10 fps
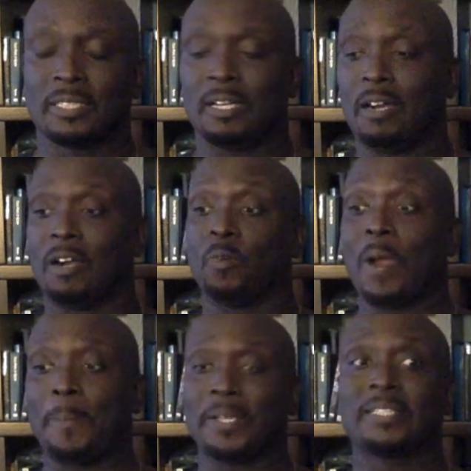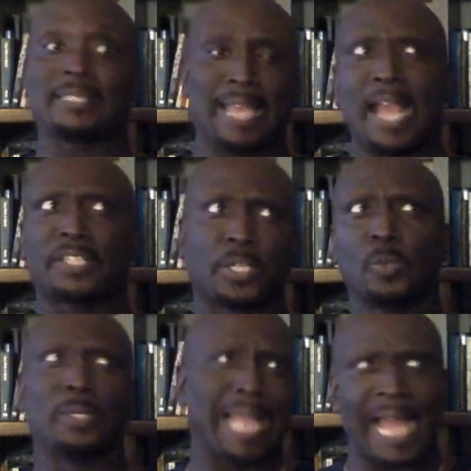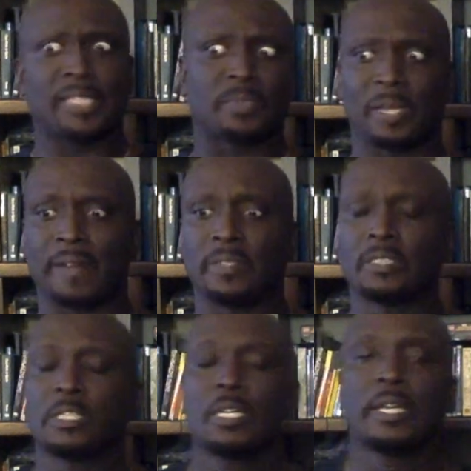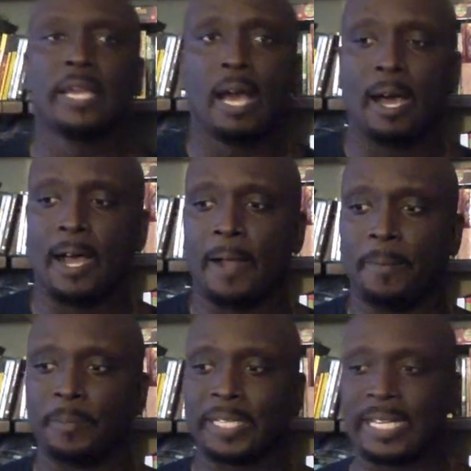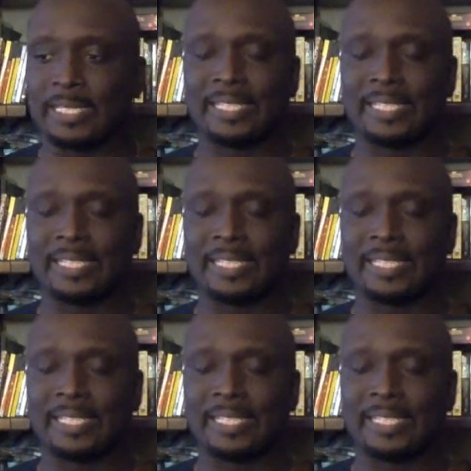or weapon slash cool gadget, whatever, um, is